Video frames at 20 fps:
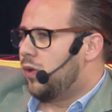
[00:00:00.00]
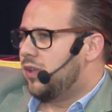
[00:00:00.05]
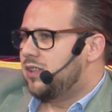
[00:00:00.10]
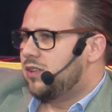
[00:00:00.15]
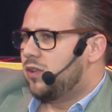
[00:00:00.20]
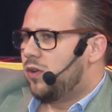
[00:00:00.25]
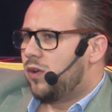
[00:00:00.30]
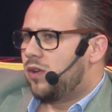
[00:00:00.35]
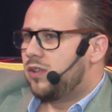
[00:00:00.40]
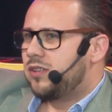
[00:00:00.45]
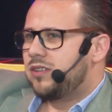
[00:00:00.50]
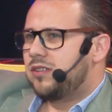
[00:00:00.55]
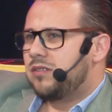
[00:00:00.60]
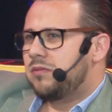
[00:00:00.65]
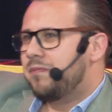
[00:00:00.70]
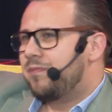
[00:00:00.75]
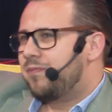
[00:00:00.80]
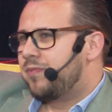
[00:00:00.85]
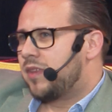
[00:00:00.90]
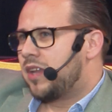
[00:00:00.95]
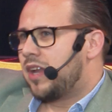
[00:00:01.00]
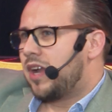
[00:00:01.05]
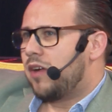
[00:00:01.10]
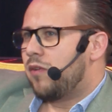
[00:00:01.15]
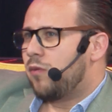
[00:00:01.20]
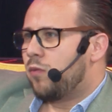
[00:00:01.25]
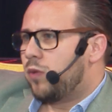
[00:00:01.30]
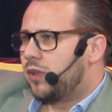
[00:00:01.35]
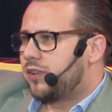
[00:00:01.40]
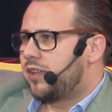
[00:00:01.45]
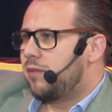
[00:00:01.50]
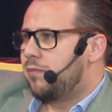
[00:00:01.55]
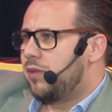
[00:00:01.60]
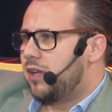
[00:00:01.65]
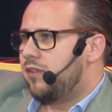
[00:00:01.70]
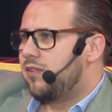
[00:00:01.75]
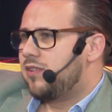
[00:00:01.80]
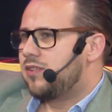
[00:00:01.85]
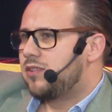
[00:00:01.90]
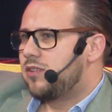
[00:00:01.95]
in all, what I
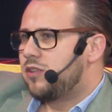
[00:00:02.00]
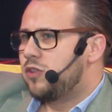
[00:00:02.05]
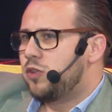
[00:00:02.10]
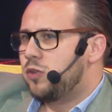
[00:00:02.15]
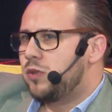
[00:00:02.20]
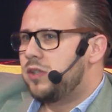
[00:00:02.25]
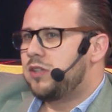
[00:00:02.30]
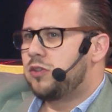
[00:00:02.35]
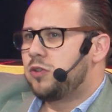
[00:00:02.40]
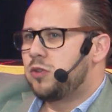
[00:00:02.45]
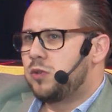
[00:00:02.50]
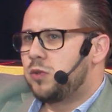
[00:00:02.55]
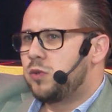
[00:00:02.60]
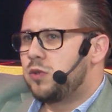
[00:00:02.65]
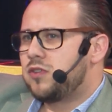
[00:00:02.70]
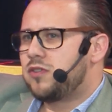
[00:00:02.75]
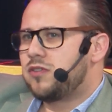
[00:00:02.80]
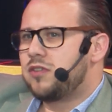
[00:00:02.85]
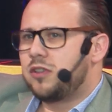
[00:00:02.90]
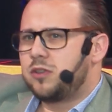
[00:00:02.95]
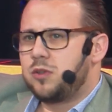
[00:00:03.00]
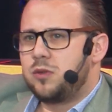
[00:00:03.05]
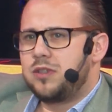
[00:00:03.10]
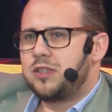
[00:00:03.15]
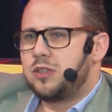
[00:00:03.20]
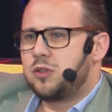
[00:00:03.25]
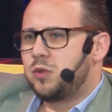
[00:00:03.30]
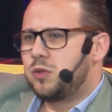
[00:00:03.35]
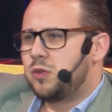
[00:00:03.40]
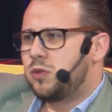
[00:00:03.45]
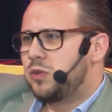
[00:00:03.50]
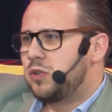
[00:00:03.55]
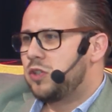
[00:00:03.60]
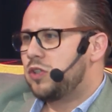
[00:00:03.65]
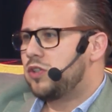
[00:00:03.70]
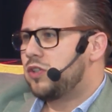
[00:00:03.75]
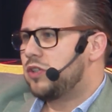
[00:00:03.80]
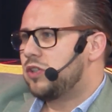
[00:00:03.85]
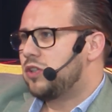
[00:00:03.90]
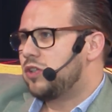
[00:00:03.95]
believe is you need to do is not only to
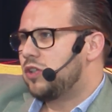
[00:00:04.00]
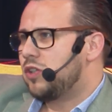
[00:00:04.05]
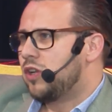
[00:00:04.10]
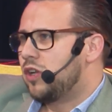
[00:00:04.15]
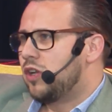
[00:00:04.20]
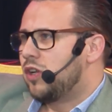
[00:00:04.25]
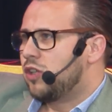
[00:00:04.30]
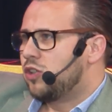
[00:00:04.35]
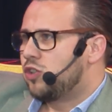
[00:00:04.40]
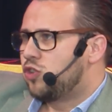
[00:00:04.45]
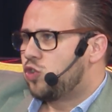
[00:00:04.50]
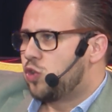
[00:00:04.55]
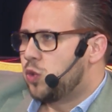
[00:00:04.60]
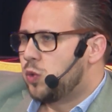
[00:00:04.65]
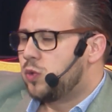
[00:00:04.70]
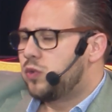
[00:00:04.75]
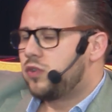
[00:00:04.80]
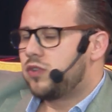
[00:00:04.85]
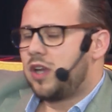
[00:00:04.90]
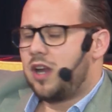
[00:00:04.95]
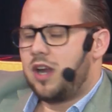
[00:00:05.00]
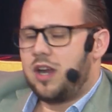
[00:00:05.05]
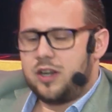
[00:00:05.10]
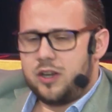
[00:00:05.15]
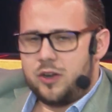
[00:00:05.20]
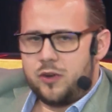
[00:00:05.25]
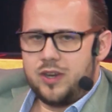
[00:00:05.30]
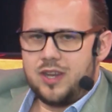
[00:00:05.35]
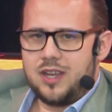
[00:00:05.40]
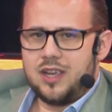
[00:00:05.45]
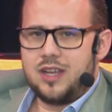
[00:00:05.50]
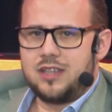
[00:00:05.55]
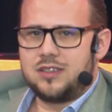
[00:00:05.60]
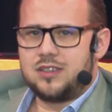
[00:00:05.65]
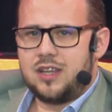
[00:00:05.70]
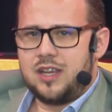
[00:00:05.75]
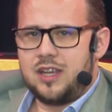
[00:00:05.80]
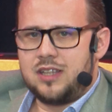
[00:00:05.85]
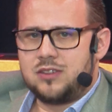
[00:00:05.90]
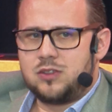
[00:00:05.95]
choose Hungary and
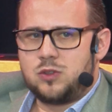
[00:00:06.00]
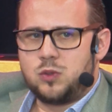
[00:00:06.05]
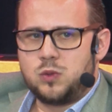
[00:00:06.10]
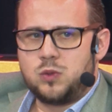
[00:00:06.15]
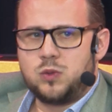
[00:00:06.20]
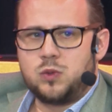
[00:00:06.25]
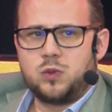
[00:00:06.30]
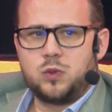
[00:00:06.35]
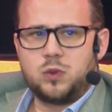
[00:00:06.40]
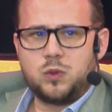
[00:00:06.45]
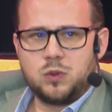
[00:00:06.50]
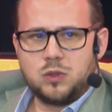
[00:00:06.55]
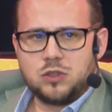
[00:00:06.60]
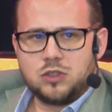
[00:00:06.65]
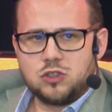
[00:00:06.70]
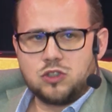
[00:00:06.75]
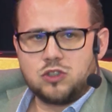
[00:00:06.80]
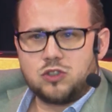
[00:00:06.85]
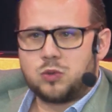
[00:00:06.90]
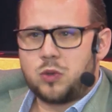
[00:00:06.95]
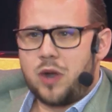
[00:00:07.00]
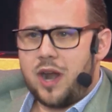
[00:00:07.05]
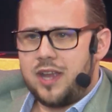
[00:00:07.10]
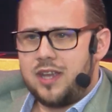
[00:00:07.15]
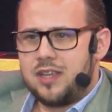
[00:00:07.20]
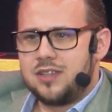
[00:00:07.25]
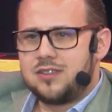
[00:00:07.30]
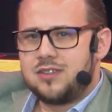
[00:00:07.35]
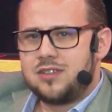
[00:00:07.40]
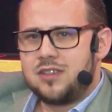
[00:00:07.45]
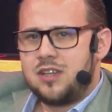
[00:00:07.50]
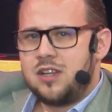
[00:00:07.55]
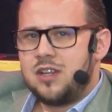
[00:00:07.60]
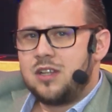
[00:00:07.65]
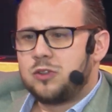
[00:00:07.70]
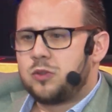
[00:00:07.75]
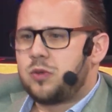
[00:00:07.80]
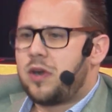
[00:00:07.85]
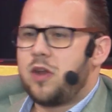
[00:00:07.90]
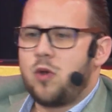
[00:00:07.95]
to try
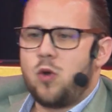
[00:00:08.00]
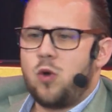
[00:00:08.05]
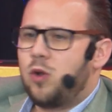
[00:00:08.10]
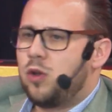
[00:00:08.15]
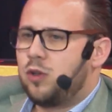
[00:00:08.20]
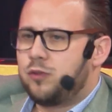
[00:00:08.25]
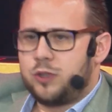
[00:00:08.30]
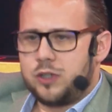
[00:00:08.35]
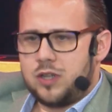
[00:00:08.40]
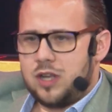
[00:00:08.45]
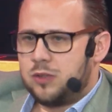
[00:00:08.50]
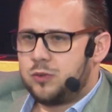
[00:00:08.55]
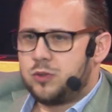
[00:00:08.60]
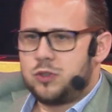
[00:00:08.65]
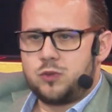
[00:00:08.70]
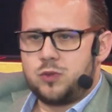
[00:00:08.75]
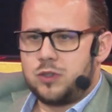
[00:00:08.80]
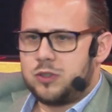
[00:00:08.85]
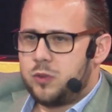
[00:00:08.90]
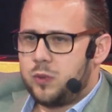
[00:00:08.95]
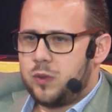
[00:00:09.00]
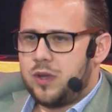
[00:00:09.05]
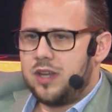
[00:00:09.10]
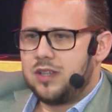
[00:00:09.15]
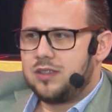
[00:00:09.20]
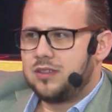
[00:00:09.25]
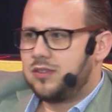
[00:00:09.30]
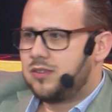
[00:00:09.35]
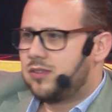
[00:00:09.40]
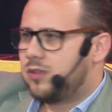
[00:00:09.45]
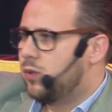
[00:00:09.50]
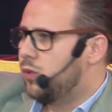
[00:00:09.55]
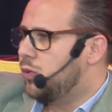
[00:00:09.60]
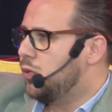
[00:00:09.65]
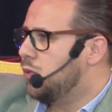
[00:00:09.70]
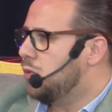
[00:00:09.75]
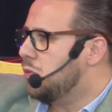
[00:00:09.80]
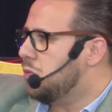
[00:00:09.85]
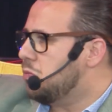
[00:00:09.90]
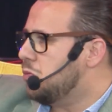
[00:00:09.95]
all of the countries what you can.
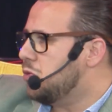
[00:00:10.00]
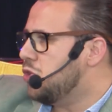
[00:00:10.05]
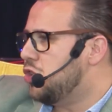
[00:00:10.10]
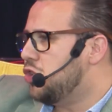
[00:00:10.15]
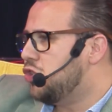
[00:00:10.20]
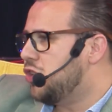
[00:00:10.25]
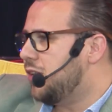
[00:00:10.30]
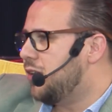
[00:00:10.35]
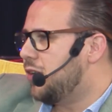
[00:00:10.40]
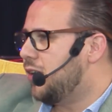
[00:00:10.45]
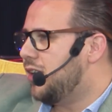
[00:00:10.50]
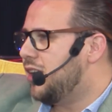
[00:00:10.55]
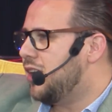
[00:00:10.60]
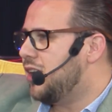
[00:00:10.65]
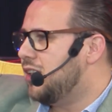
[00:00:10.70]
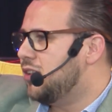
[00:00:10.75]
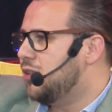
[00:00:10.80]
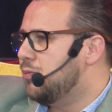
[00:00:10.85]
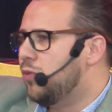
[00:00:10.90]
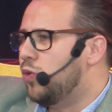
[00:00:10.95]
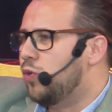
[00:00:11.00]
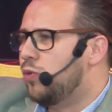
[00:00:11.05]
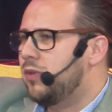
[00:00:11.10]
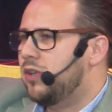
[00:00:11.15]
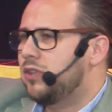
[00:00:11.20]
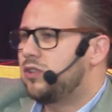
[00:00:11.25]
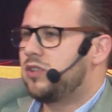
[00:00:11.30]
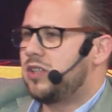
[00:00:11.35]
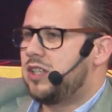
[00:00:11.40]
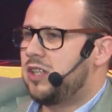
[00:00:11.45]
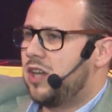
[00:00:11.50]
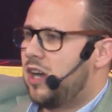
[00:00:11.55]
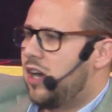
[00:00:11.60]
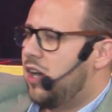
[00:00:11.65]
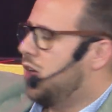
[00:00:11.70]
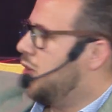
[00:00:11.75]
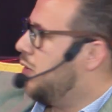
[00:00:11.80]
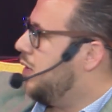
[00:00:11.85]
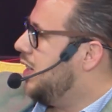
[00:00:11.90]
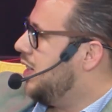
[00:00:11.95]
So generally, in the moment in
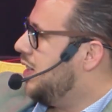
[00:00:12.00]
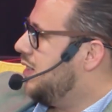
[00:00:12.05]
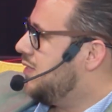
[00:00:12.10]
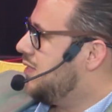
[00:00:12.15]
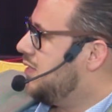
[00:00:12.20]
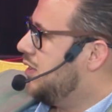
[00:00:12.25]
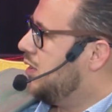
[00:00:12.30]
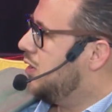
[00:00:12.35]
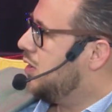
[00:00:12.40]
Hungary is the